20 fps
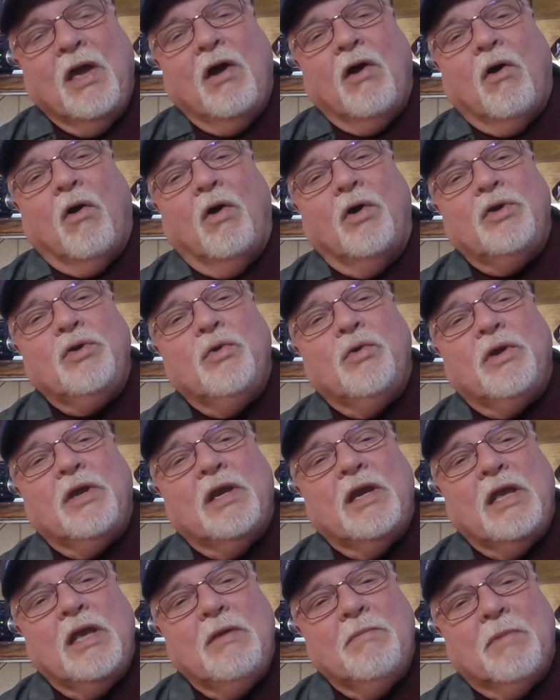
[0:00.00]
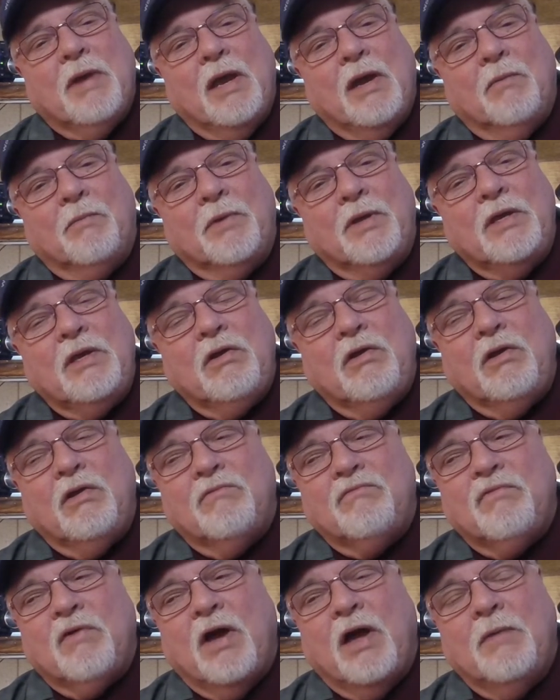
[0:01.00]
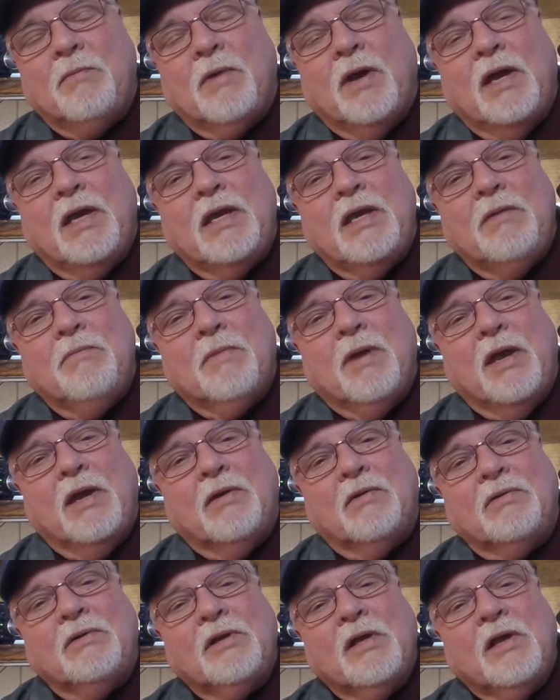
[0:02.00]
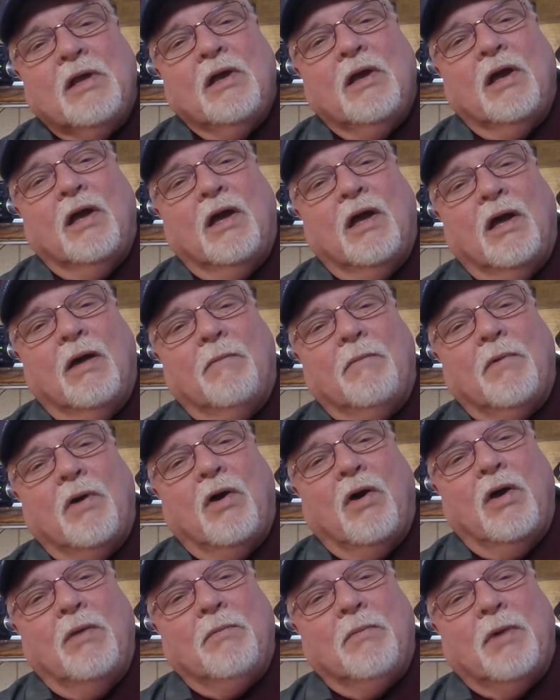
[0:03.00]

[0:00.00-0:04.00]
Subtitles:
Or you can email me. You can find my email on